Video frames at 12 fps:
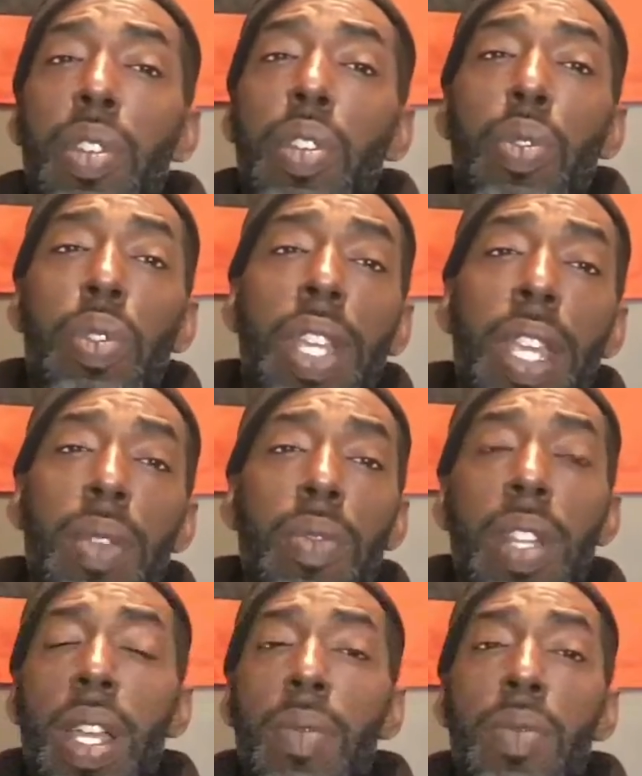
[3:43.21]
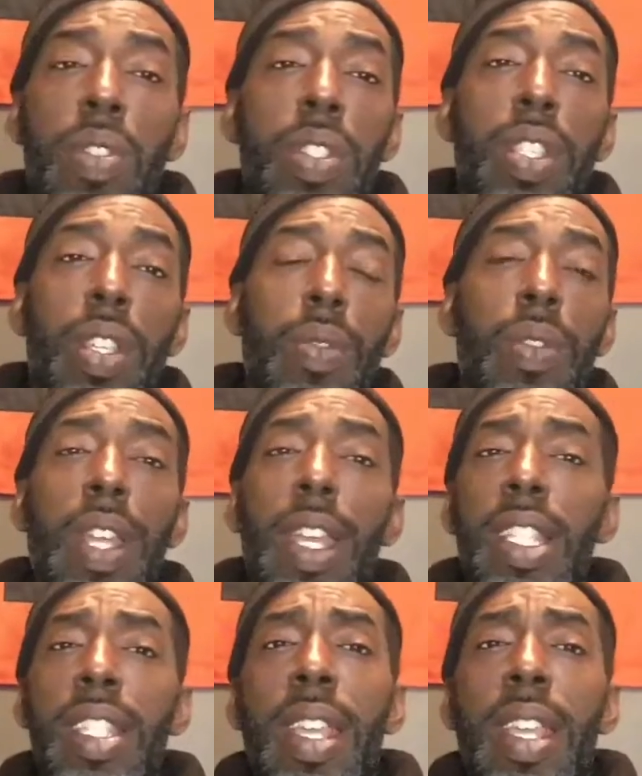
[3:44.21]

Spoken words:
to create what I wanted to create,